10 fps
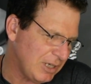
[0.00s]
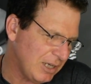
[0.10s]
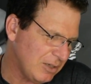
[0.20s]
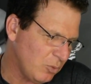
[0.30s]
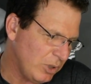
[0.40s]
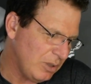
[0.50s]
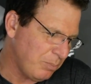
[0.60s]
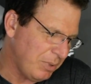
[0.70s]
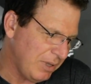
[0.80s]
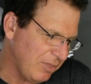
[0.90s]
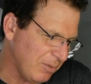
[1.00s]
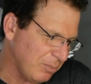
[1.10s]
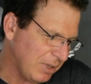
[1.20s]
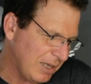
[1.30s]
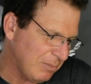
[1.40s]
Can we pin the
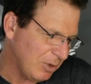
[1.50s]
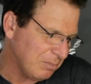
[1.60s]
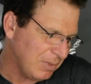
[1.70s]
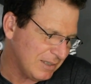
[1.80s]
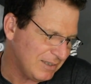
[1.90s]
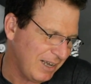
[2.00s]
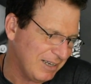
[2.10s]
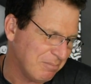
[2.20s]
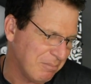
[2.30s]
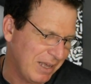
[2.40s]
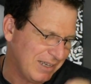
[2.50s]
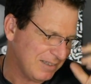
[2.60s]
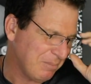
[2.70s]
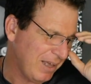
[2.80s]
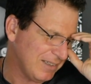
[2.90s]
blame on mundane
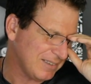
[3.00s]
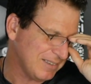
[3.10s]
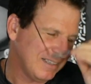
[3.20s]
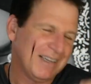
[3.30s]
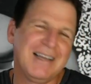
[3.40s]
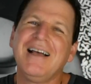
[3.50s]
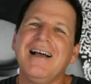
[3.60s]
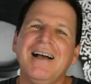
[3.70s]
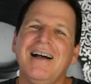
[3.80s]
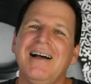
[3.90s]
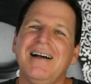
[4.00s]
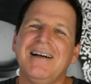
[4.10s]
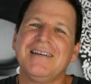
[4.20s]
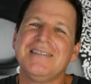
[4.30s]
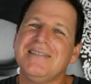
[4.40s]
Matt?
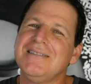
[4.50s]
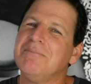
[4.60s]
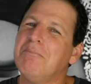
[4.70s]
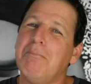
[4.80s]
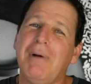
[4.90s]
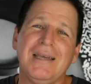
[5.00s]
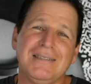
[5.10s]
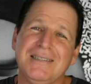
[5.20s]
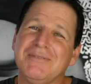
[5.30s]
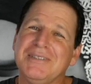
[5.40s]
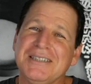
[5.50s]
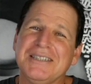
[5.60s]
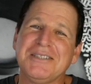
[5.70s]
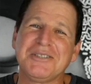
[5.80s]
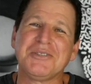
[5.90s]
You might, given the
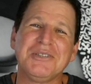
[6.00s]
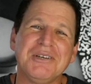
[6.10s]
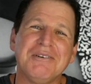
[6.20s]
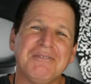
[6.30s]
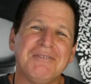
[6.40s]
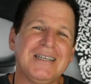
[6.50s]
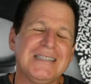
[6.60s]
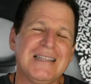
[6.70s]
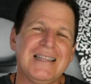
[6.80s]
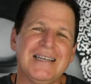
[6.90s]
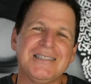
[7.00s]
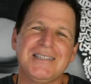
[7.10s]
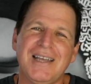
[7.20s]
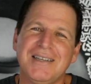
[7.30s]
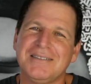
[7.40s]
history of that
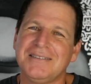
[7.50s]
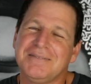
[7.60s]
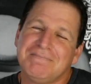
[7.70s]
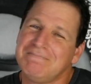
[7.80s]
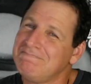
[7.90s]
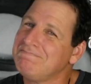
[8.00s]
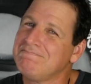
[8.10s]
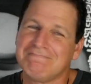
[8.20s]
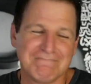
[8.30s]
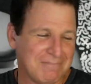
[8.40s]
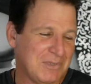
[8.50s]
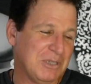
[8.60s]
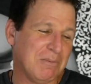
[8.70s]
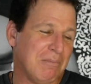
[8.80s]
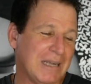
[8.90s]
channel,
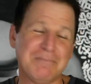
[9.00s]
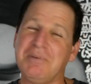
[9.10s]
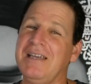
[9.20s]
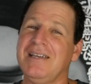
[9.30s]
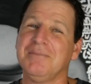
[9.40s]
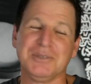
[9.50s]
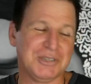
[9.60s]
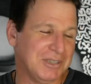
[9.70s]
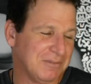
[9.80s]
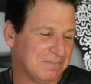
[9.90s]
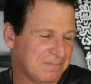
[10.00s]
you might be able to.